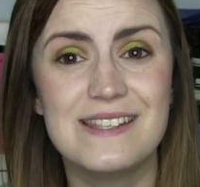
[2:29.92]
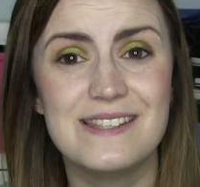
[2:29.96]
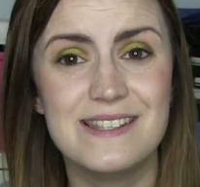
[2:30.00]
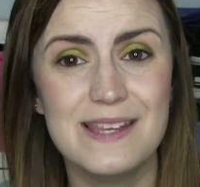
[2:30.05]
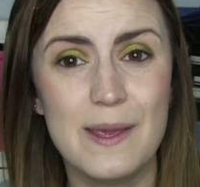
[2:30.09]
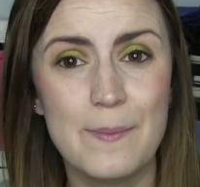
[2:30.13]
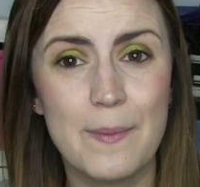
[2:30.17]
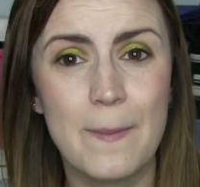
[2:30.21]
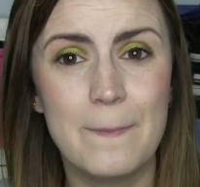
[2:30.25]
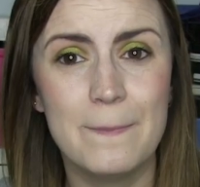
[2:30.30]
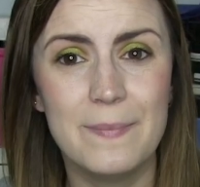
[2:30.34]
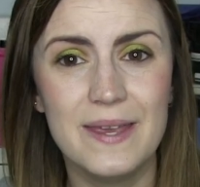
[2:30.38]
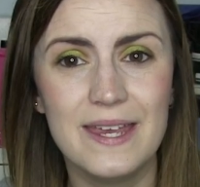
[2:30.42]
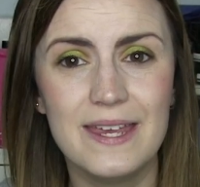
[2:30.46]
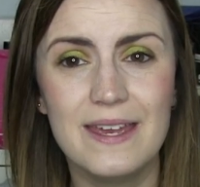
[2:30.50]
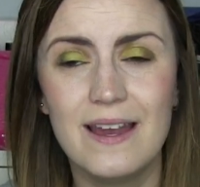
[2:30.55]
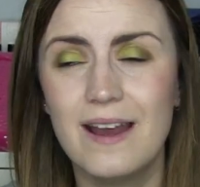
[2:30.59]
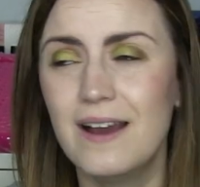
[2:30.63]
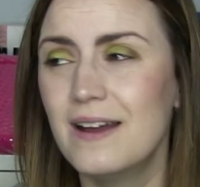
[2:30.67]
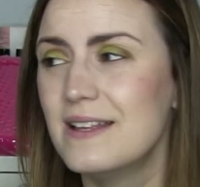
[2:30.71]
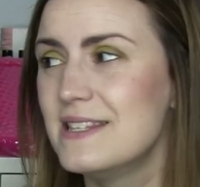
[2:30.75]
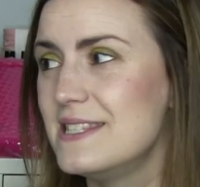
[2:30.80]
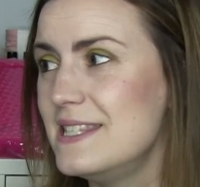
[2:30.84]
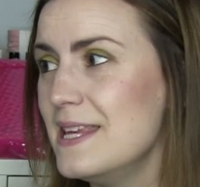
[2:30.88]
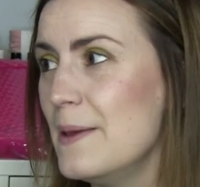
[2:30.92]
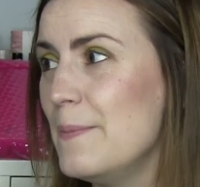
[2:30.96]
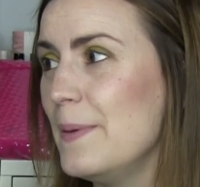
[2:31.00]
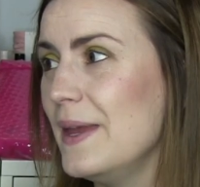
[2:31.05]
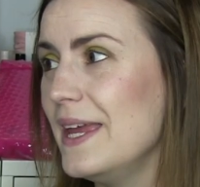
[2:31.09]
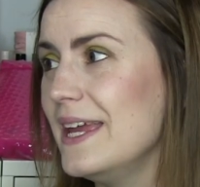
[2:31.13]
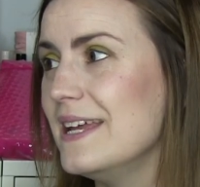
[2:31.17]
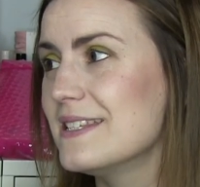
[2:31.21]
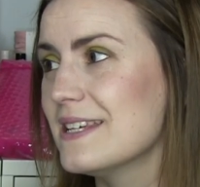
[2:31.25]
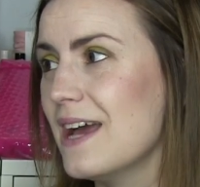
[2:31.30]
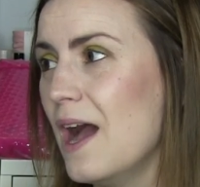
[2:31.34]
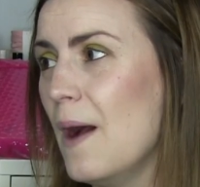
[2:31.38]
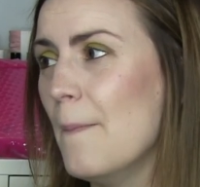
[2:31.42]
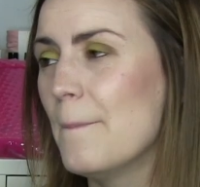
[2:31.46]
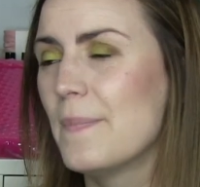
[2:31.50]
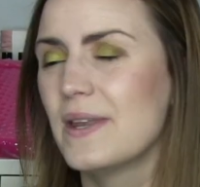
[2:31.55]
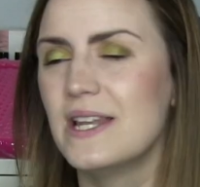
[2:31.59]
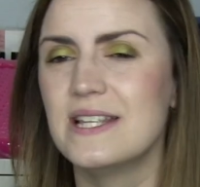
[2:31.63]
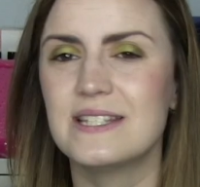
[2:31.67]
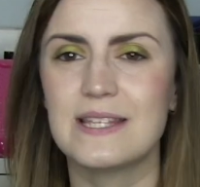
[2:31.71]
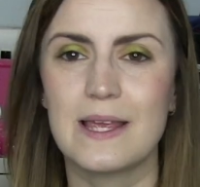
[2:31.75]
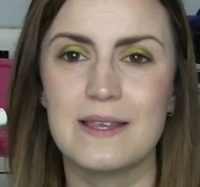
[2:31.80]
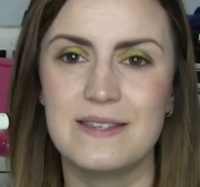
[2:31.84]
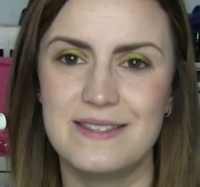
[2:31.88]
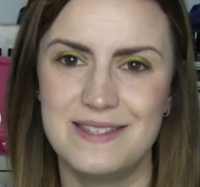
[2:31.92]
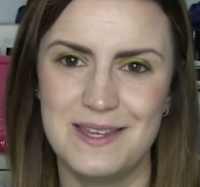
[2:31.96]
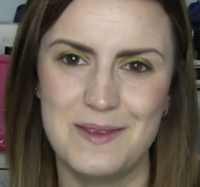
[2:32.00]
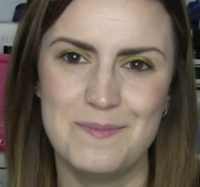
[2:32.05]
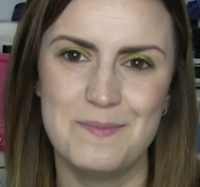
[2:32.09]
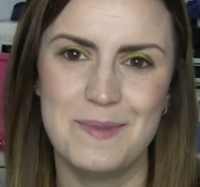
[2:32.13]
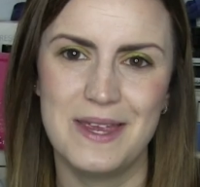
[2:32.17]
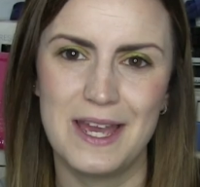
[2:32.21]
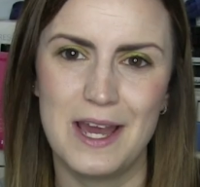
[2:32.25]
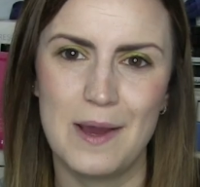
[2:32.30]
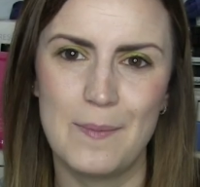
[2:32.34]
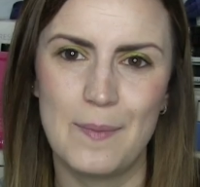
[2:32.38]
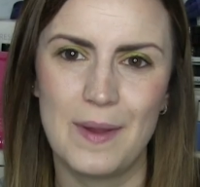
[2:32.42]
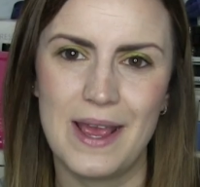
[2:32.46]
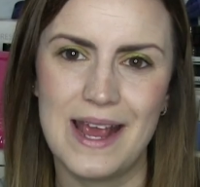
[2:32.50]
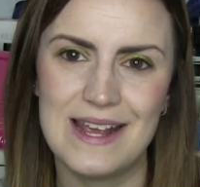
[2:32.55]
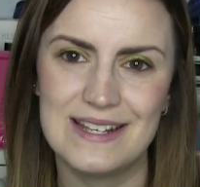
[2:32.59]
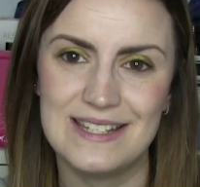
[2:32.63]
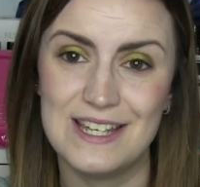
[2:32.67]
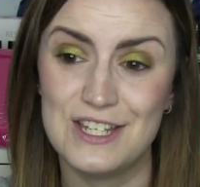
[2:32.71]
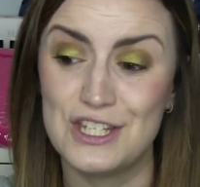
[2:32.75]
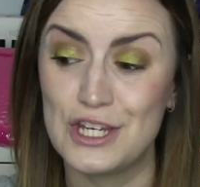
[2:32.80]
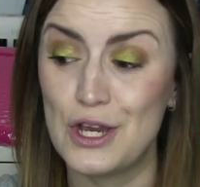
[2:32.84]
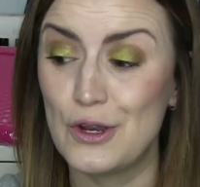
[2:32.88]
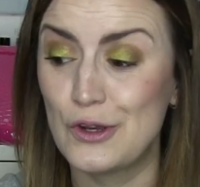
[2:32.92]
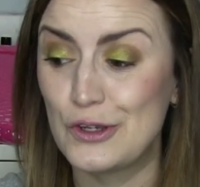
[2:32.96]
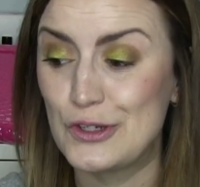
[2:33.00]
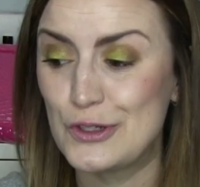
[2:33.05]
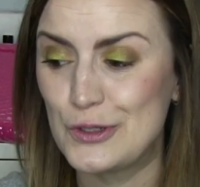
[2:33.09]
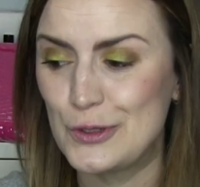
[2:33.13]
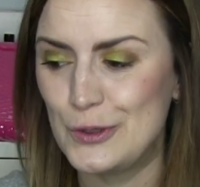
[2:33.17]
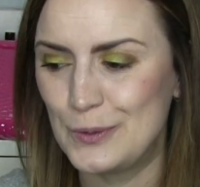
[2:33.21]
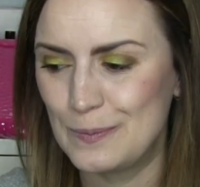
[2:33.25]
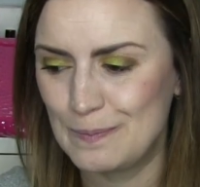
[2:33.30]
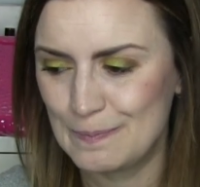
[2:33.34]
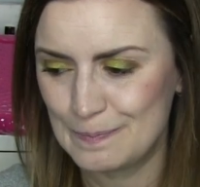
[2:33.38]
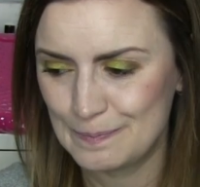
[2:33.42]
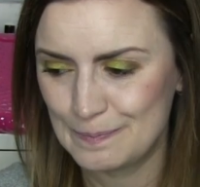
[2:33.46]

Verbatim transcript: zip me up, zip it up but it's zip me up Essie gel couture